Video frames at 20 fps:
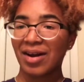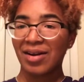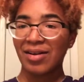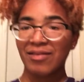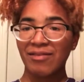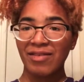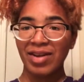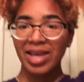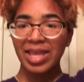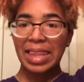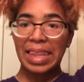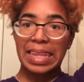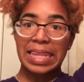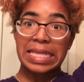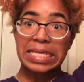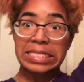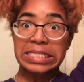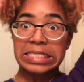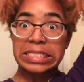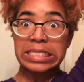All right,
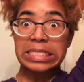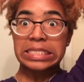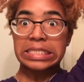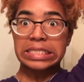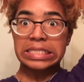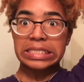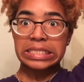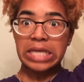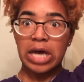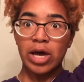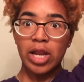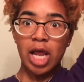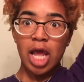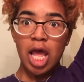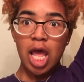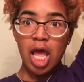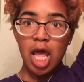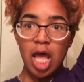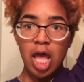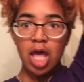let's get
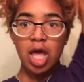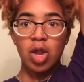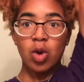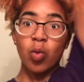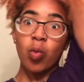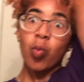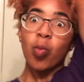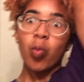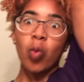started.